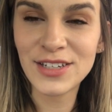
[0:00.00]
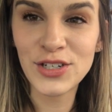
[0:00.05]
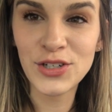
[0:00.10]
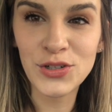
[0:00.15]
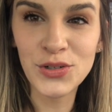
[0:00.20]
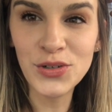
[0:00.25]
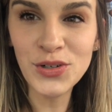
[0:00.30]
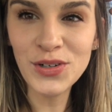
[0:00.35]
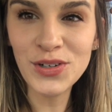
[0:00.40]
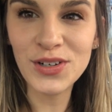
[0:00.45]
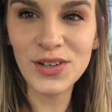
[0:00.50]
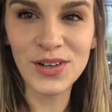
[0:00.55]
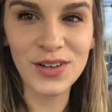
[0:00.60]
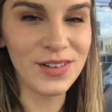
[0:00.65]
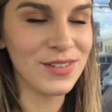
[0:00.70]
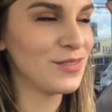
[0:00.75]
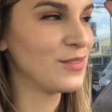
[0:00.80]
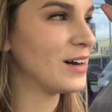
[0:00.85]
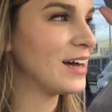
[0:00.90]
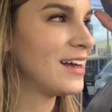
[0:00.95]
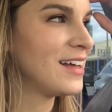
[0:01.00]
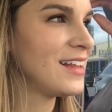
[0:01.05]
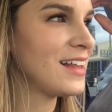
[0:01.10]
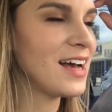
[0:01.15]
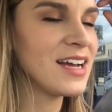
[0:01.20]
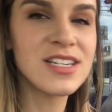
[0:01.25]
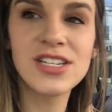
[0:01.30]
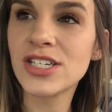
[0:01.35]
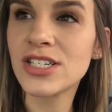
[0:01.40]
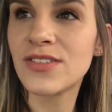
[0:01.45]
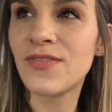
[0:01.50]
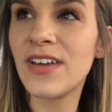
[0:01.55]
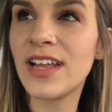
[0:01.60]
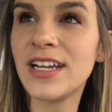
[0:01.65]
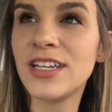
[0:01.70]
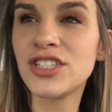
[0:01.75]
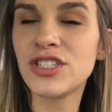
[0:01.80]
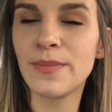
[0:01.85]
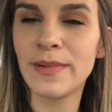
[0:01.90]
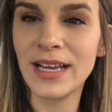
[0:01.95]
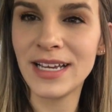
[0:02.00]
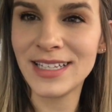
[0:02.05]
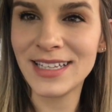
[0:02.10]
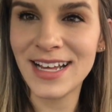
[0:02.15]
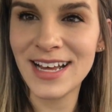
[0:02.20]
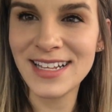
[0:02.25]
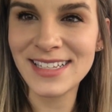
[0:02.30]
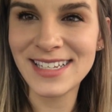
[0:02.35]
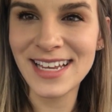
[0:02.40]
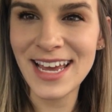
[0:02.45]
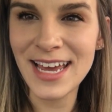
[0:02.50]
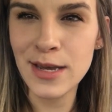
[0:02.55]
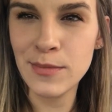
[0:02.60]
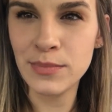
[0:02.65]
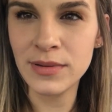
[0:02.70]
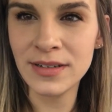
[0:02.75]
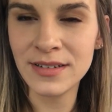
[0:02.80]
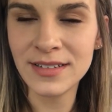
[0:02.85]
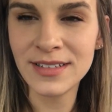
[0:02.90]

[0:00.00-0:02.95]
Cool. Well, I just finished making that tape.